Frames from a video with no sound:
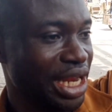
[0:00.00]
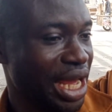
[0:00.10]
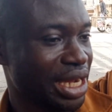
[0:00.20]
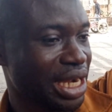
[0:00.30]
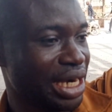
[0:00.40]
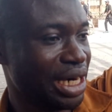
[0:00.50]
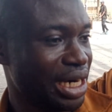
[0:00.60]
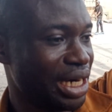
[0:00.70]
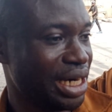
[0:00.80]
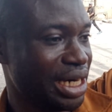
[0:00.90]
like
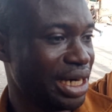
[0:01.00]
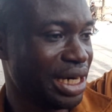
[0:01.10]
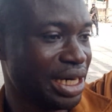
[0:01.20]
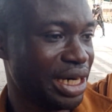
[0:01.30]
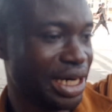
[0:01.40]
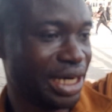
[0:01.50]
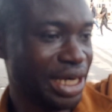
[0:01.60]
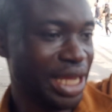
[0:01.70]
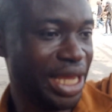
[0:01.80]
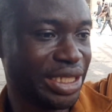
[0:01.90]

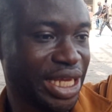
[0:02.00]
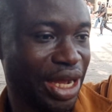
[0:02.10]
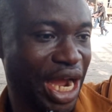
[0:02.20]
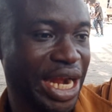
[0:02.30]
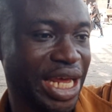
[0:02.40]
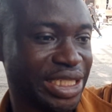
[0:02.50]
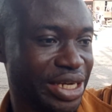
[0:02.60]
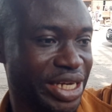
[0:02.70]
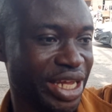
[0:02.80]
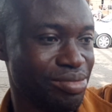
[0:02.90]
Hannes
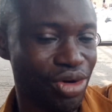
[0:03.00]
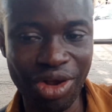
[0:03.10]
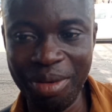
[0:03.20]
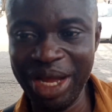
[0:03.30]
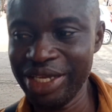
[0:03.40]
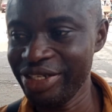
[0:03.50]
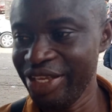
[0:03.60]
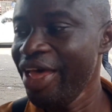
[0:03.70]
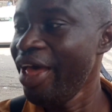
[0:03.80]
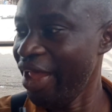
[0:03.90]
and Digbo, come out and
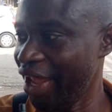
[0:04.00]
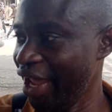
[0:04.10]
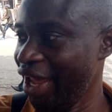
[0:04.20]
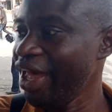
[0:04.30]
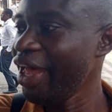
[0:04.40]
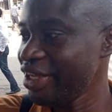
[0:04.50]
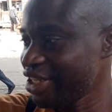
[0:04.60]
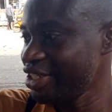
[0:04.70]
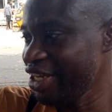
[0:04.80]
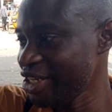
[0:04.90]
say, it
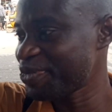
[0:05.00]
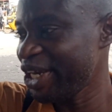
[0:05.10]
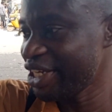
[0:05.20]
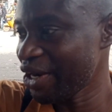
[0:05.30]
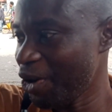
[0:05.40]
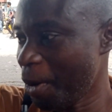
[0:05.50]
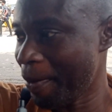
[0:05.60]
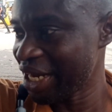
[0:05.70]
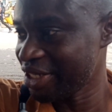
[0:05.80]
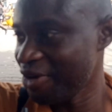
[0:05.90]
is this political
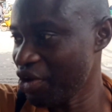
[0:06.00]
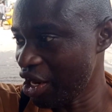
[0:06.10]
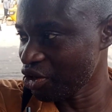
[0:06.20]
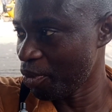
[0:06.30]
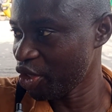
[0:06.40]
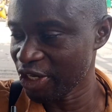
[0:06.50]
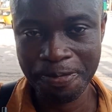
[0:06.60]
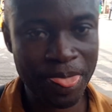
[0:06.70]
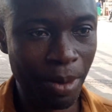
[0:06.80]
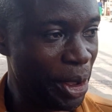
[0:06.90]
party we are supporting.
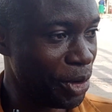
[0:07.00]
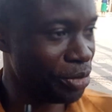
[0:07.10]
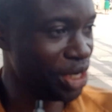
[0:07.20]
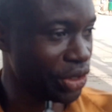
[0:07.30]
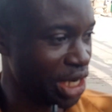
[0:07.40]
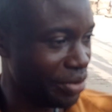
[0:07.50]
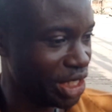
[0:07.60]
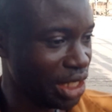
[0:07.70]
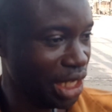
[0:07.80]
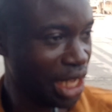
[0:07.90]
People will be looking at me
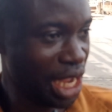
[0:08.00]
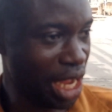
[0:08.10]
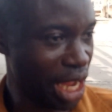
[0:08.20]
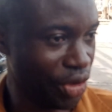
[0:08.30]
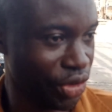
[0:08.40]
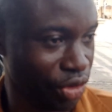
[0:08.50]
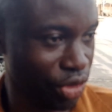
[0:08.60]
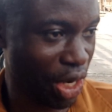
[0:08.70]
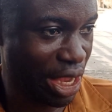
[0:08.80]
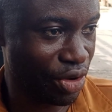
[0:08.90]
and say,
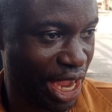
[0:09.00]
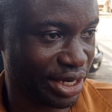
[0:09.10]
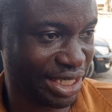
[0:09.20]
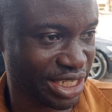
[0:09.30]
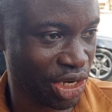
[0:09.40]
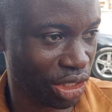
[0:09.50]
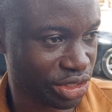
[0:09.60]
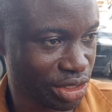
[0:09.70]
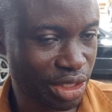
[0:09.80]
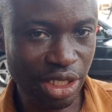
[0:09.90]
are you addressing
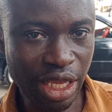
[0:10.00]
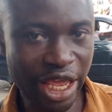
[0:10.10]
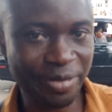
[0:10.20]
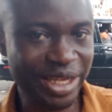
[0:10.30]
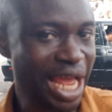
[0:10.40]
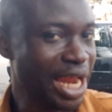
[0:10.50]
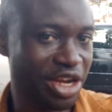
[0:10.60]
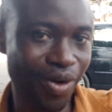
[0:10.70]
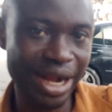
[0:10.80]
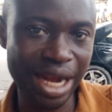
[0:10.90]
us? Especially
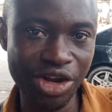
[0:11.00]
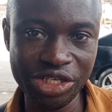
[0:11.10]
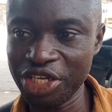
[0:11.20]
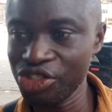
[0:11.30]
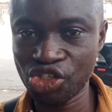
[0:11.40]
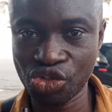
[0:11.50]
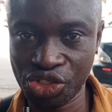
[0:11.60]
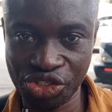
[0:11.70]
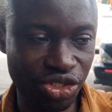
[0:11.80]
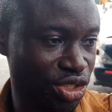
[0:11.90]
the one that doesn't
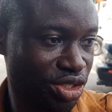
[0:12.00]
suit.